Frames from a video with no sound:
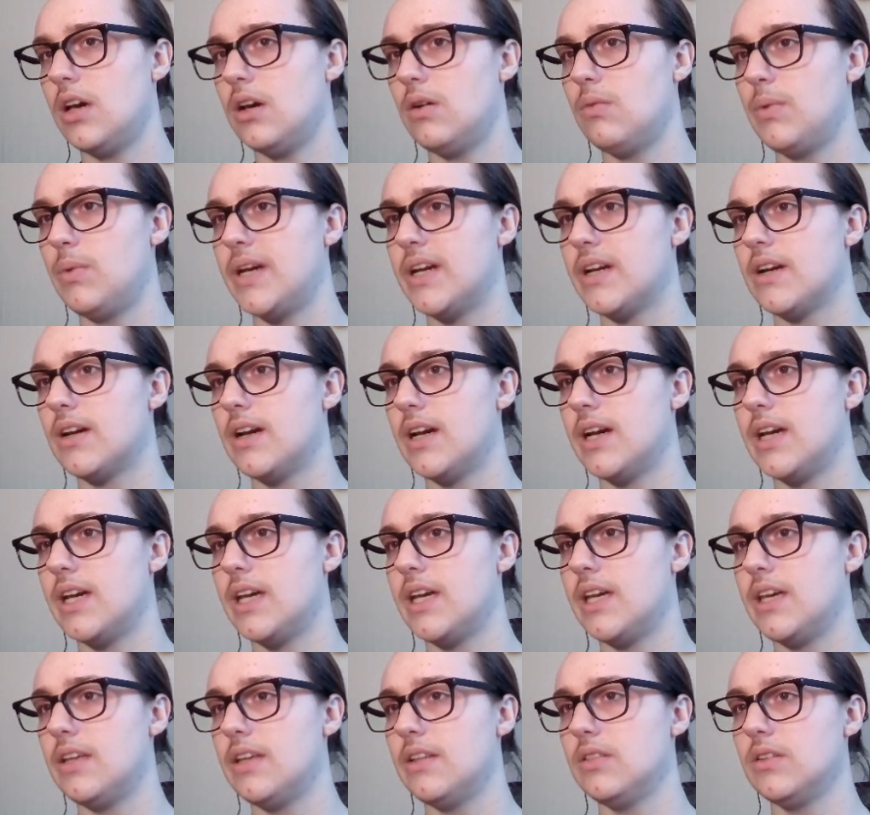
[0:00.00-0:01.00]
where
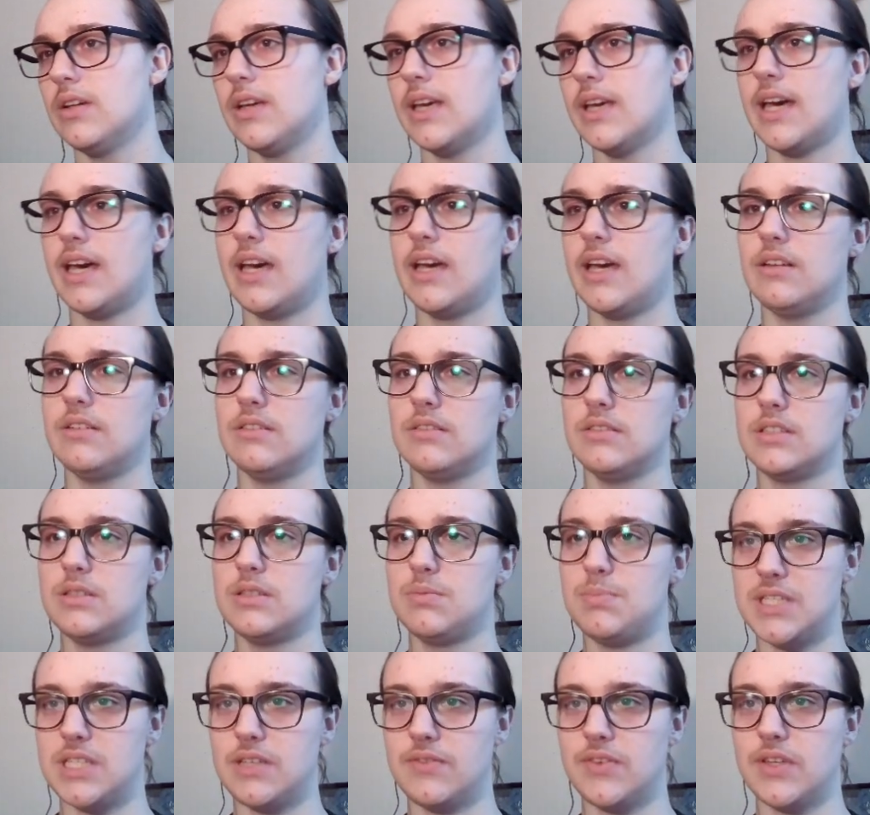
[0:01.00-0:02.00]
I look at
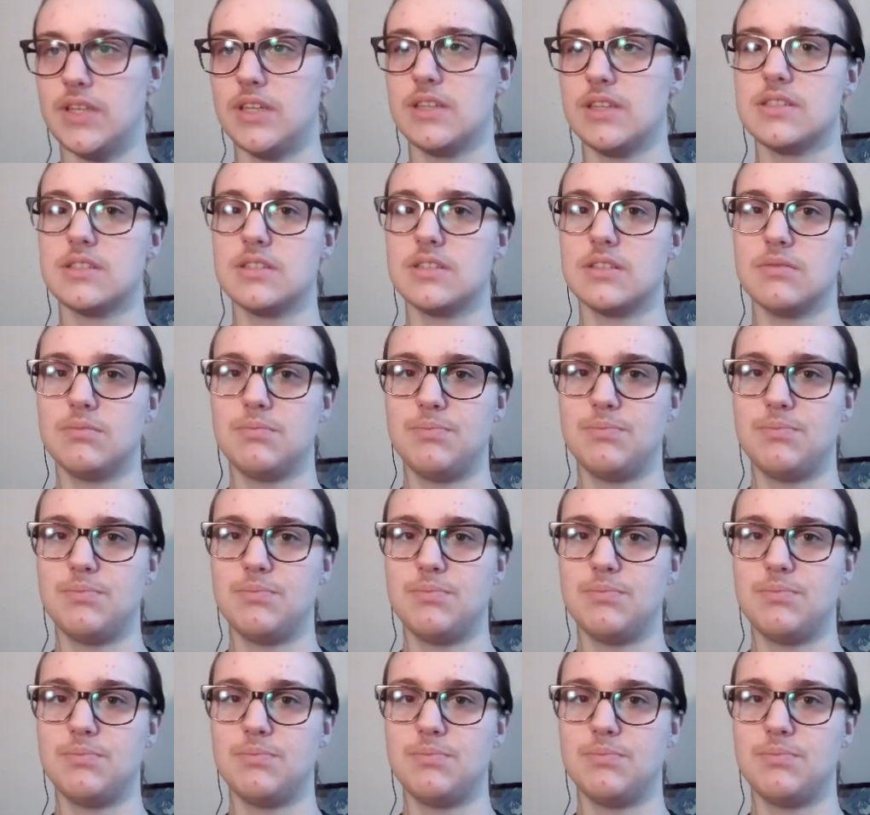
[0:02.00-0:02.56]
specifics,